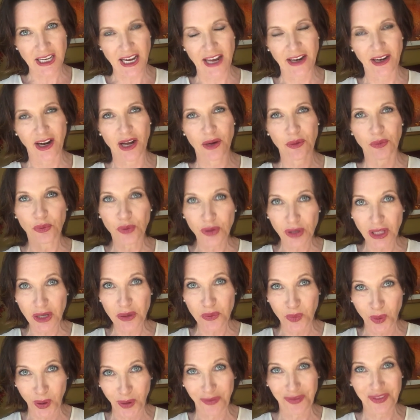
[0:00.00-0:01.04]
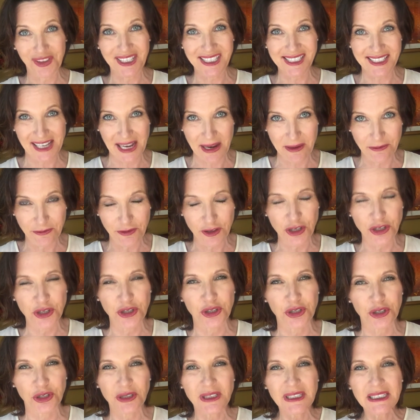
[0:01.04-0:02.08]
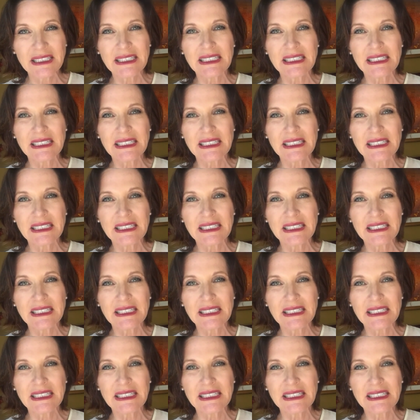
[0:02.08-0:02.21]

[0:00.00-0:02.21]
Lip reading: And I really want the same for you.